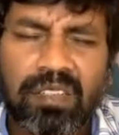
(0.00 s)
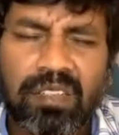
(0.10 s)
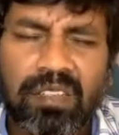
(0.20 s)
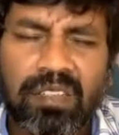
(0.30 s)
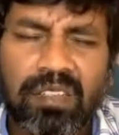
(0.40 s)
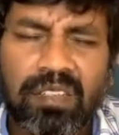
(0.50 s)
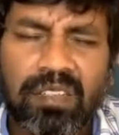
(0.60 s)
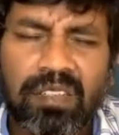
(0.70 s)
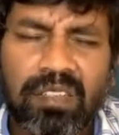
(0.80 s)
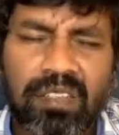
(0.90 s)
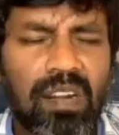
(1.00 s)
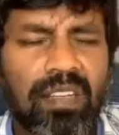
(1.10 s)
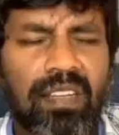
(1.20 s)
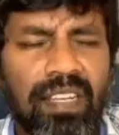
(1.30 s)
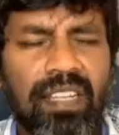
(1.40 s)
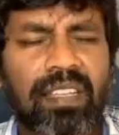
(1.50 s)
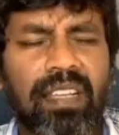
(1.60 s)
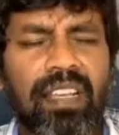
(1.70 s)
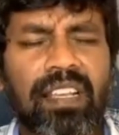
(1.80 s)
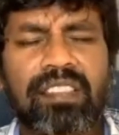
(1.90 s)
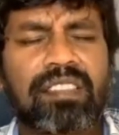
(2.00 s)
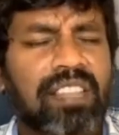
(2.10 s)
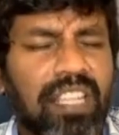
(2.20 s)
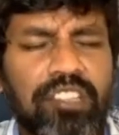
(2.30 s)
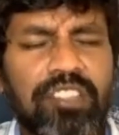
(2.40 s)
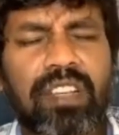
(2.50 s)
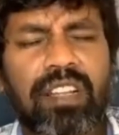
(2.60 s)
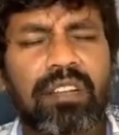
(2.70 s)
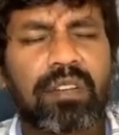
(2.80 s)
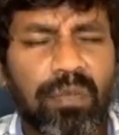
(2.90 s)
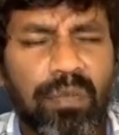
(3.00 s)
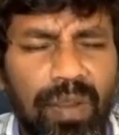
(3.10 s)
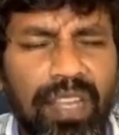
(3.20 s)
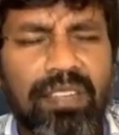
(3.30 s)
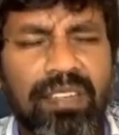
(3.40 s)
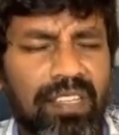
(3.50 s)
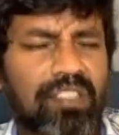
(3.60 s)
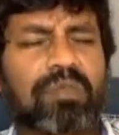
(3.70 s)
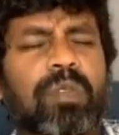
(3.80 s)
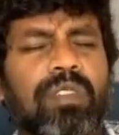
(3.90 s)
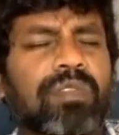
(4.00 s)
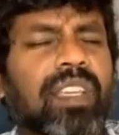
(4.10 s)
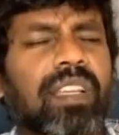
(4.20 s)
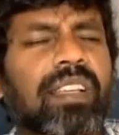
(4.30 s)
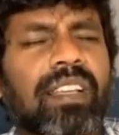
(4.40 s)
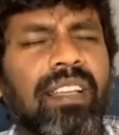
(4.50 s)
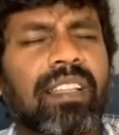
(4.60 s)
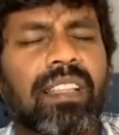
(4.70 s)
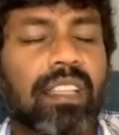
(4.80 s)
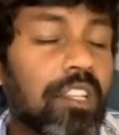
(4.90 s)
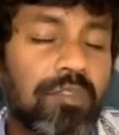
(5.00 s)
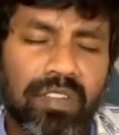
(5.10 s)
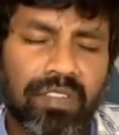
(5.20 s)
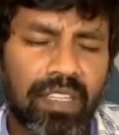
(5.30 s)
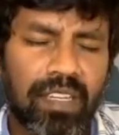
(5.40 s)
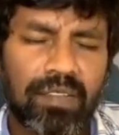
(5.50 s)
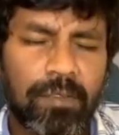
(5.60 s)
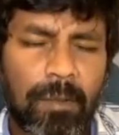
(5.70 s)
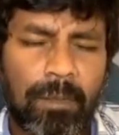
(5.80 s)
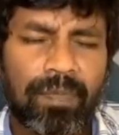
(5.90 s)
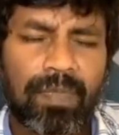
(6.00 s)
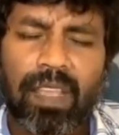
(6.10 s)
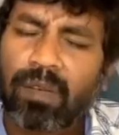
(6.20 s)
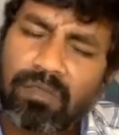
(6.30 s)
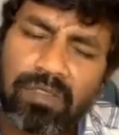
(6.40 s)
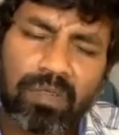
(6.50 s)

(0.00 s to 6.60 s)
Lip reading: What if? We thank you for creating such a great testimony of healing in each one of their lives.